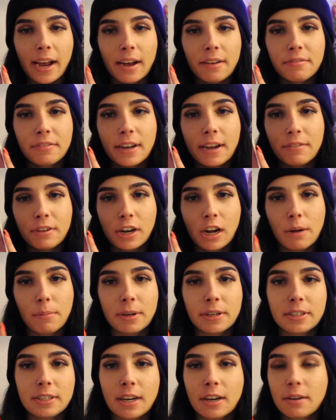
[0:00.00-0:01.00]
I have Never Come
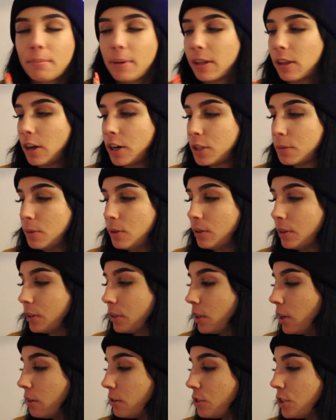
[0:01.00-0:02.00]
Undone by La Dispute and
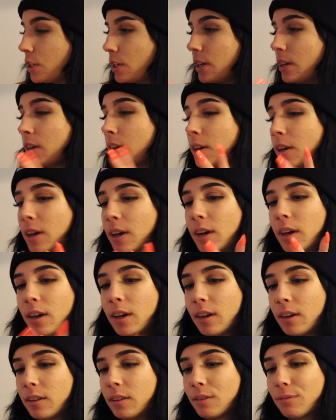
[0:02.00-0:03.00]
Koji.
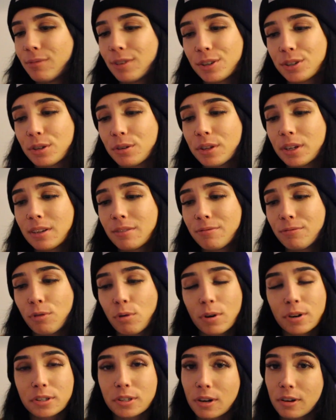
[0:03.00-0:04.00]
There's only
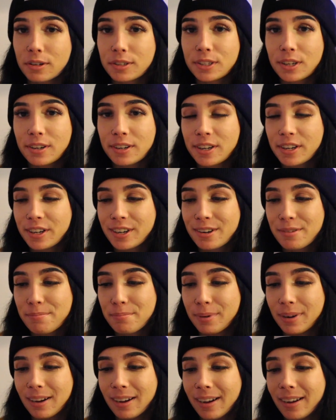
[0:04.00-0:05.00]
4 songs on here,
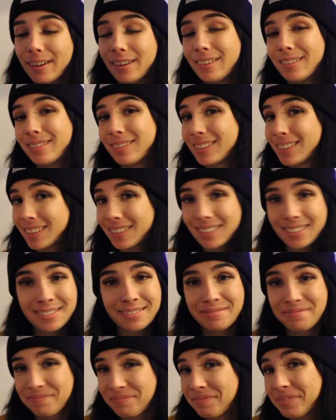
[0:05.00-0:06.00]
but
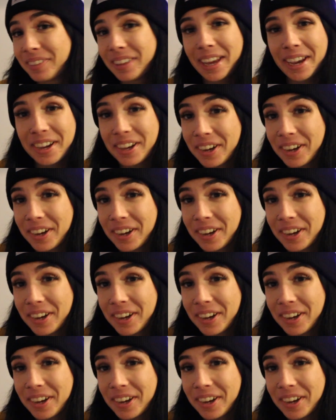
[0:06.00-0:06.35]
they